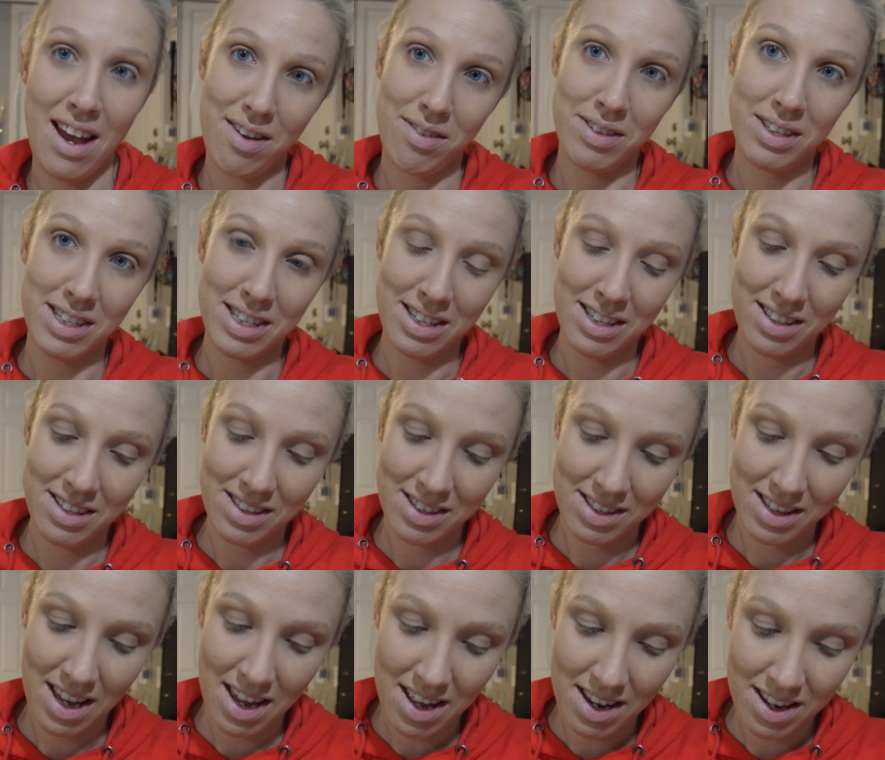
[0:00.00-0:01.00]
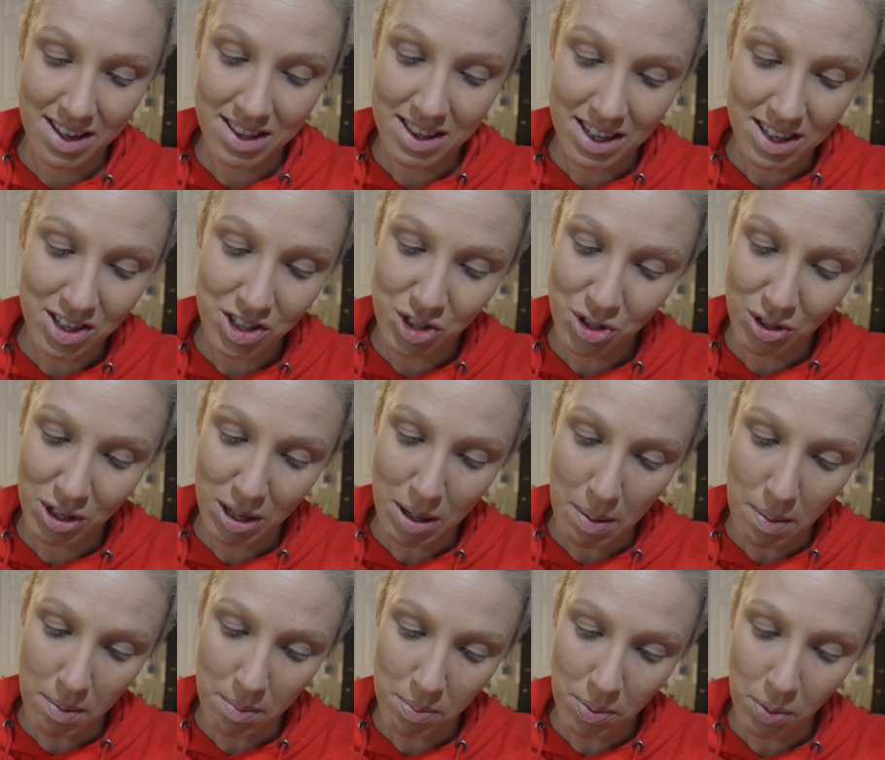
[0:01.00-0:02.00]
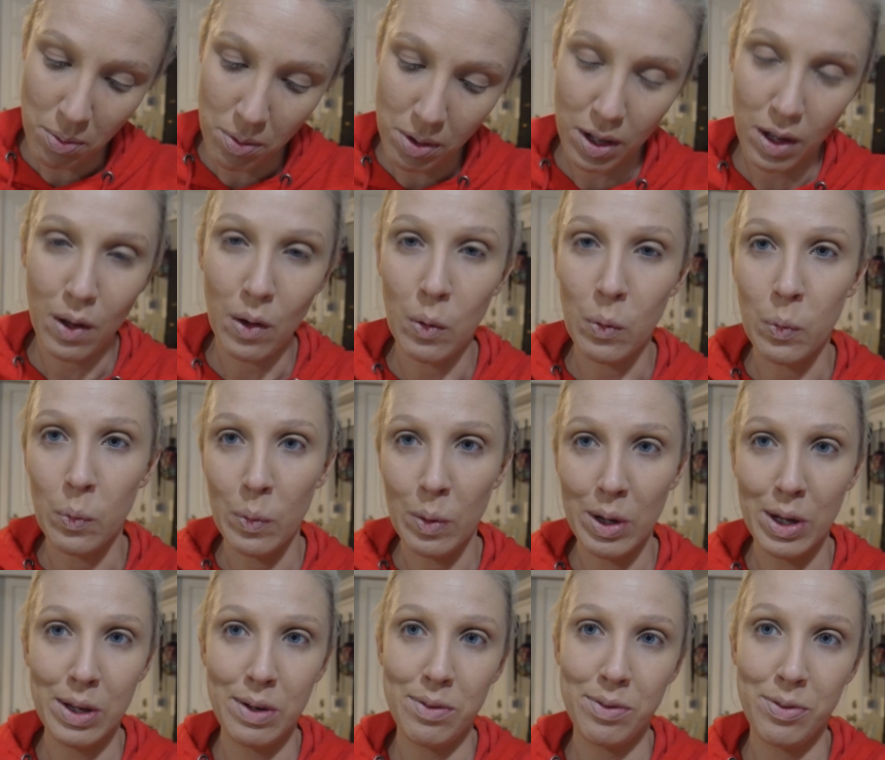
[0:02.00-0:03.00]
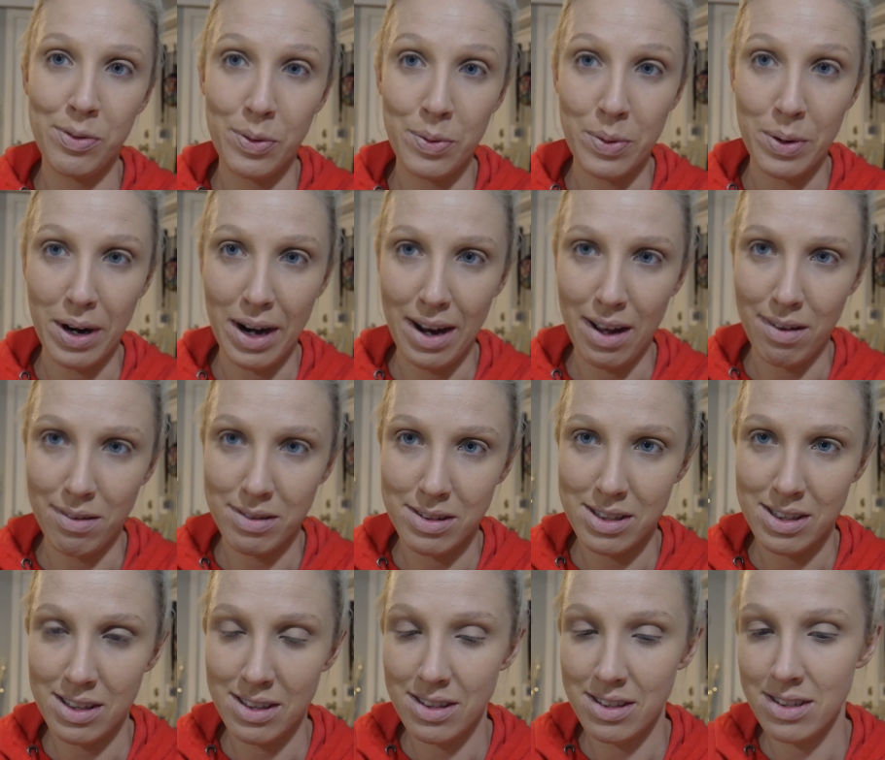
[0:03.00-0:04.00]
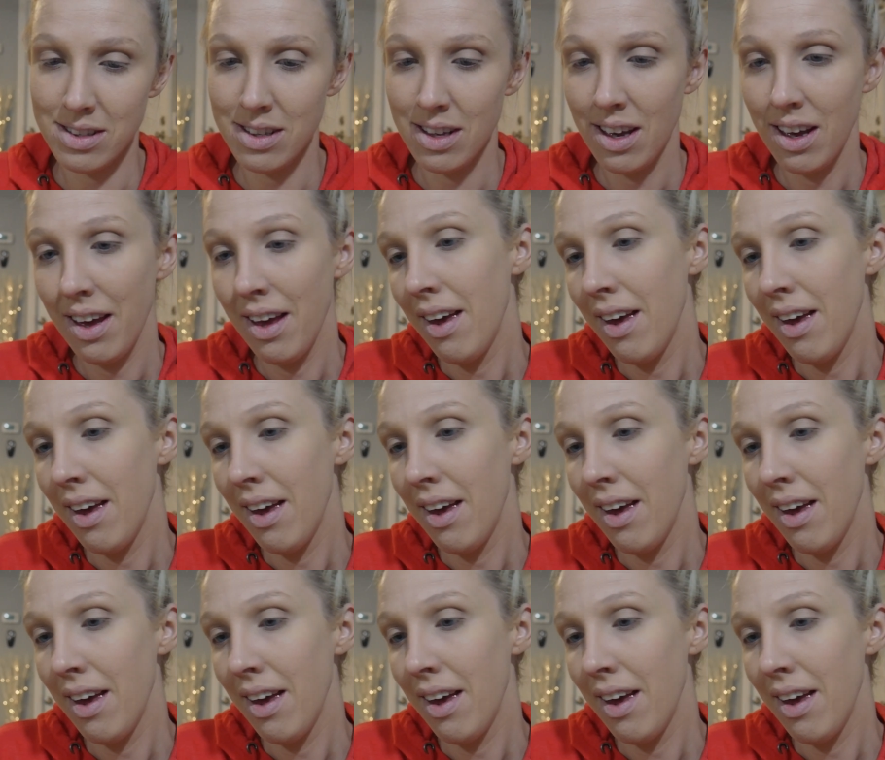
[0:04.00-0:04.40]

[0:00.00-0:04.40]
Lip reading: ounces, and in this you get 0.14 ounces.